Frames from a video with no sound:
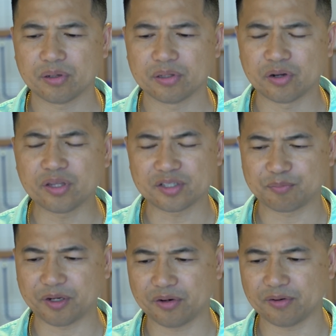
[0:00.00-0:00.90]
during this
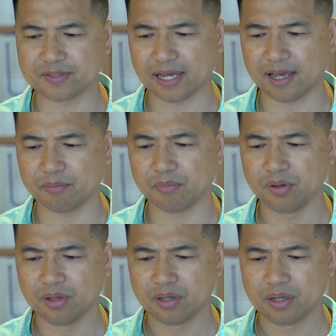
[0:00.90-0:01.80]
period of time,
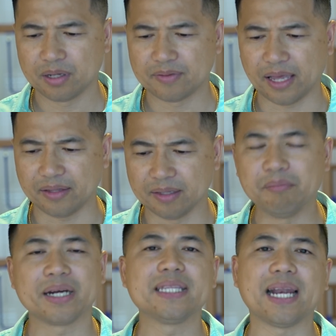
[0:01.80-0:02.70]
that the
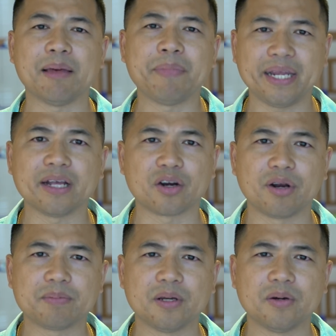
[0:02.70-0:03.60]
money that I made in
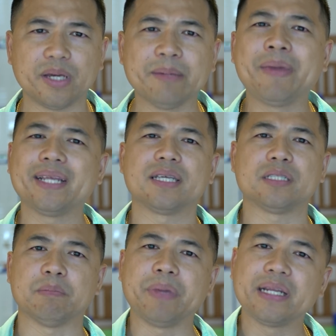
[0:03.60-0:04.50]
crypto, it made such
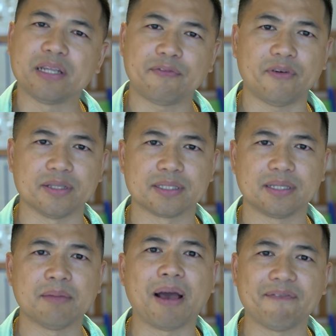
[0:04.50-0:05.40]
a big difference
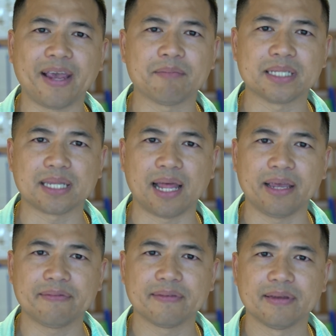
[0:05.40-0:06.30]
in my family's
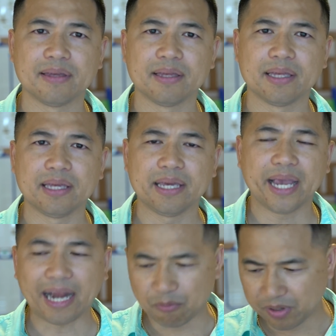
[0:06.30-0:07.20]
life.
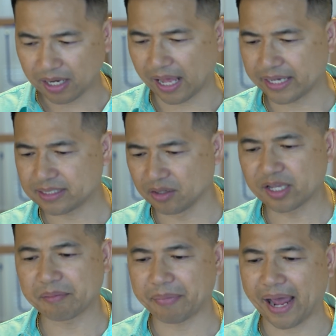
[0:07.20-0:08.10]
And I realized,
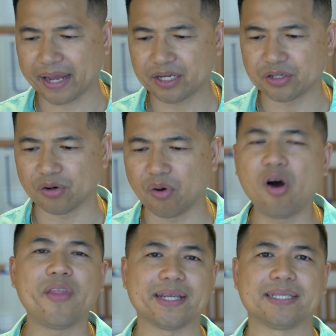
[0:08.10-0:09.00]
looking back,
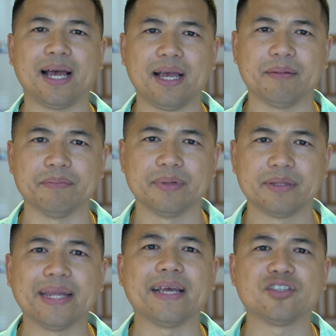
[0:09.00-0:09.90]
all that time
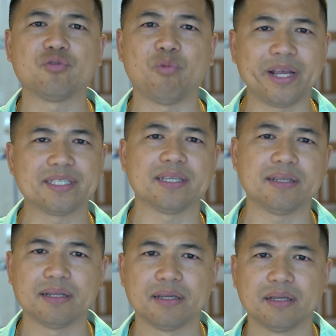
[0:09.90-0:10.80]
that I just wasted,
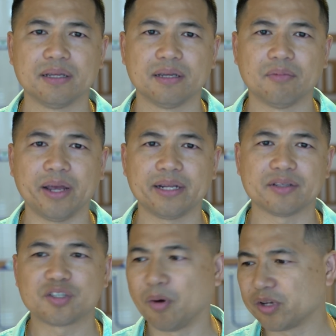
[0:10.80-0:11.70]
right?
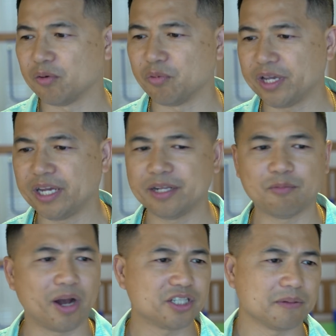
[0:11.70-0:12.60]
Smoking weed,
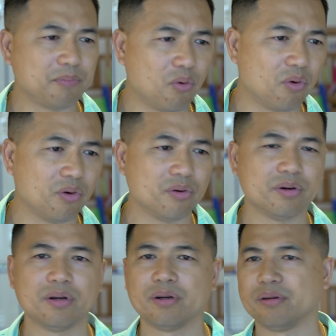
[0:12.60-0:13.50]
watching porn,
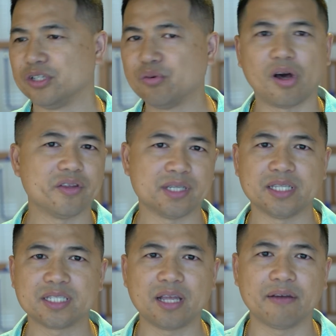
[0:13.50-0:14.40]
doing all this
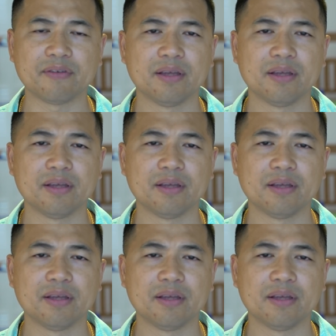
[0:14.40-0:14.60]
other stuff.